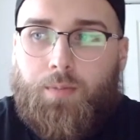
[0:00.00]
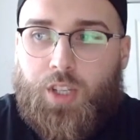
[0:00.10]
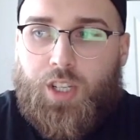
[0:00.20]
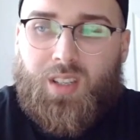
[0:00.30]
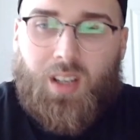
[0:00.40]

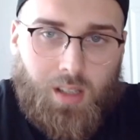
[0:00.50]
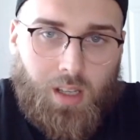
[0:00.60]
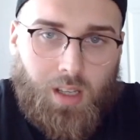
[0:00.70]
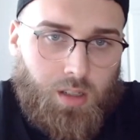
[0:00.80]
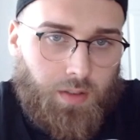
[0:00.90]
just because
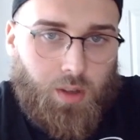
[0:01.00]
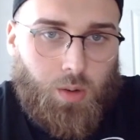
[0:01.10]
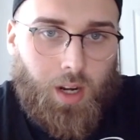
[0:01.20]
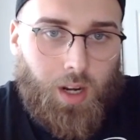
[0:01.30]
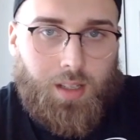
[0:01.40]
they just view
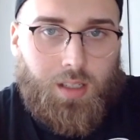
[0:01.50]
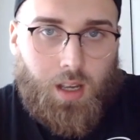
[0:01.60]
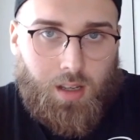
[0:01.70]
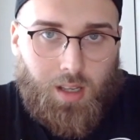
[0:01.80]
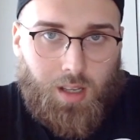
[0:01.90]
it as
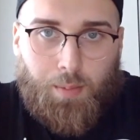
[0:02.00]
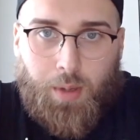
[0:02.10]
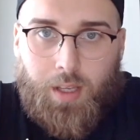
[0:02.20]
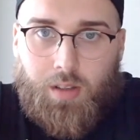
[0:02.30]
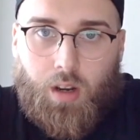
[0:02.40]
like a
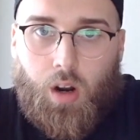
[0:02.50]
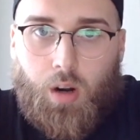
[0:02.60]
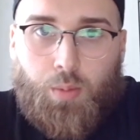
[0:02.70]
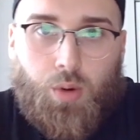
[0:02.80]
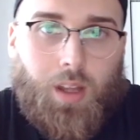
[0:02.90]
piece of cardboard.